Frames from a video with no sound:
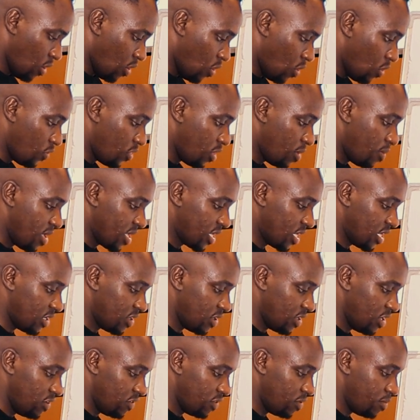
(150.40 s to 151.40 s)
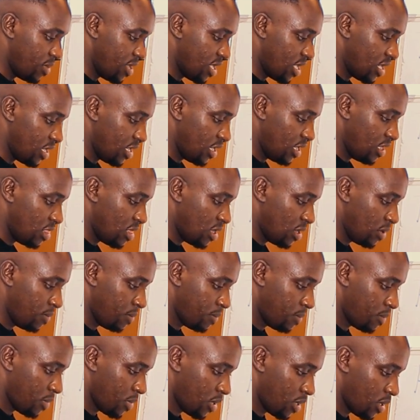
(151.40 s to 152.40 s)
or the market is
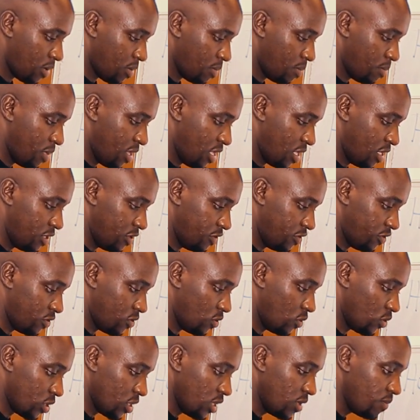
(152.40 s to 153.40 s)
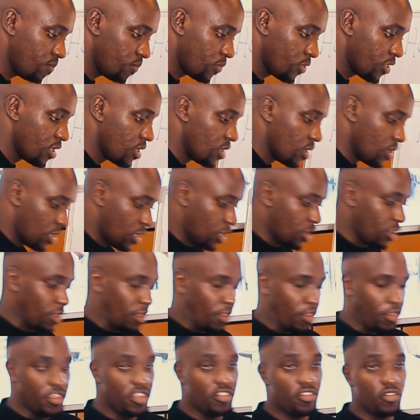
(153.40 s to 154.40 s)
either bearish. Okay,
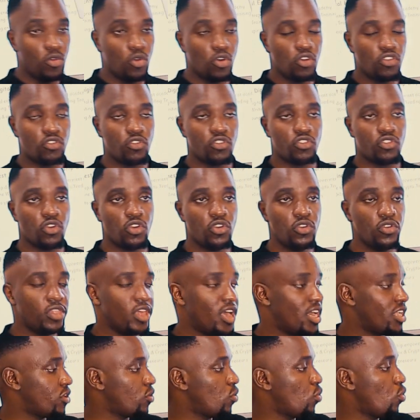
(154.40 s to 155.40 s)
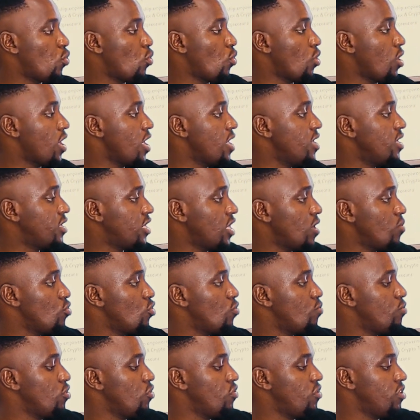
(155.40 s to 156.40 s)
this goes to show you that anytime
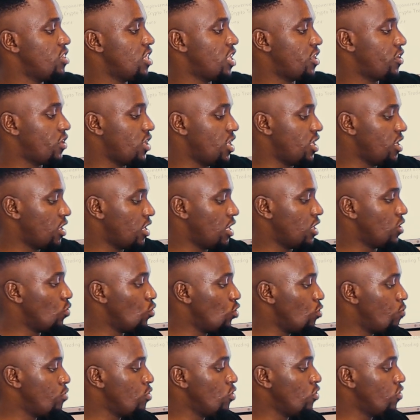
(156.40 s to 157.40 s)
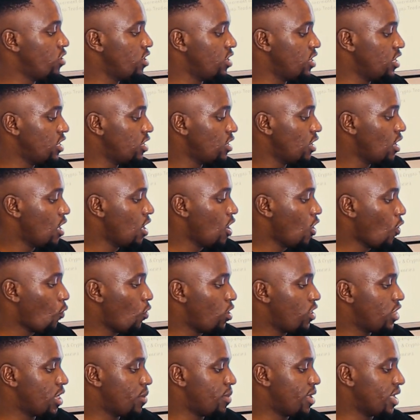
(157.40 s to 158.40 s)
you'll be using the trend line, we'll be using it
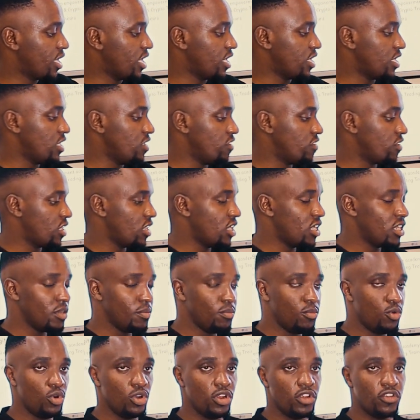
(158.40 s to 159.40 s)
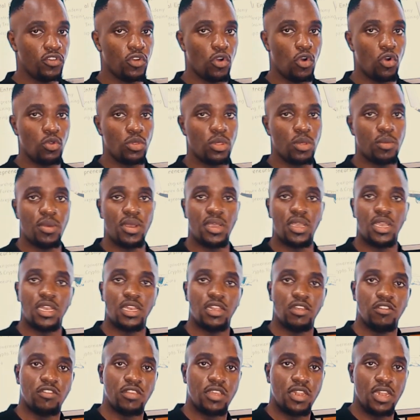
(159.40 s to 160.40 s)
when the market is clearly bullish or the market
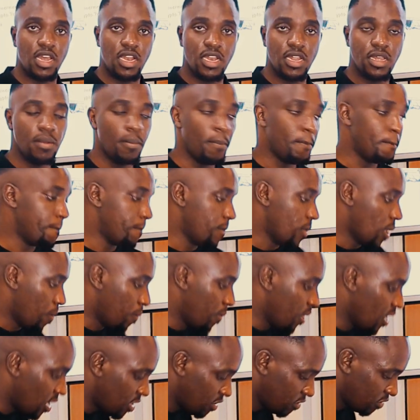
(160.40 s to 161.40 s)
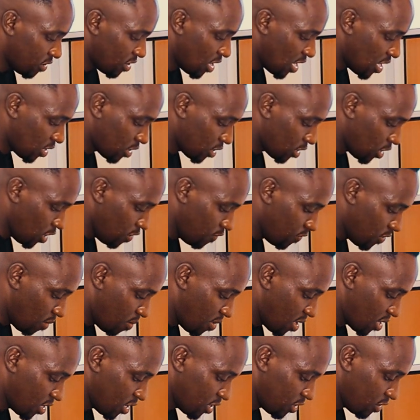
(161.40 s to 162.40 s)
is clearly bearish. Like if the
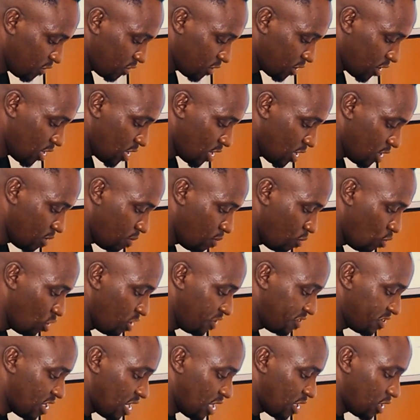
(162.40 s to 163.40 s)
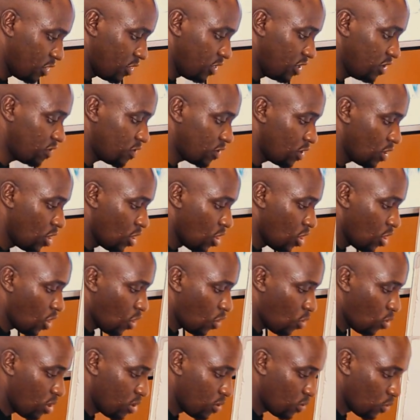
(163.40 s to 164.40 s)
market is clearly bullish like this,
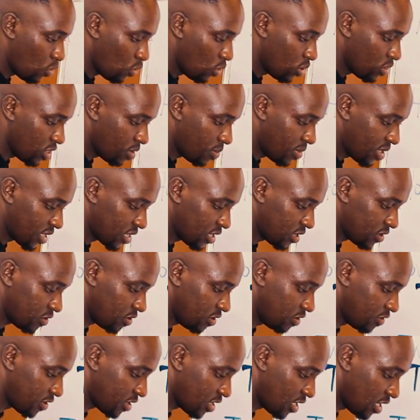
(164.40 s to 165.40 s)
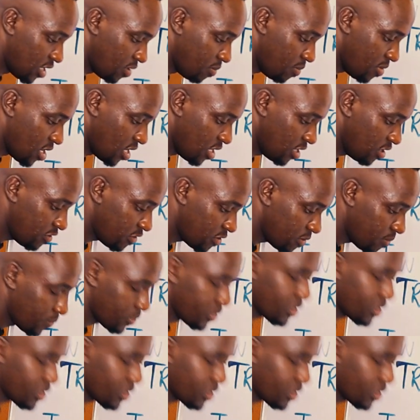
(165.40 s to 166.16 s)
or when the market is clearly bearish